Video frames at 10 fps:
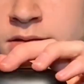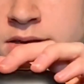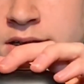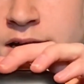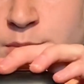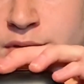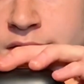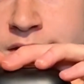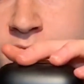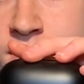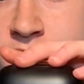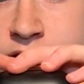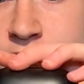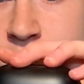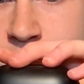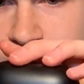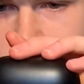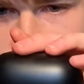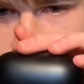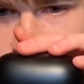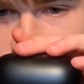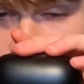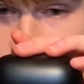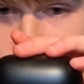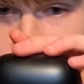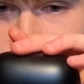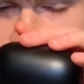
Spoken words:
depth, you know, it's pretty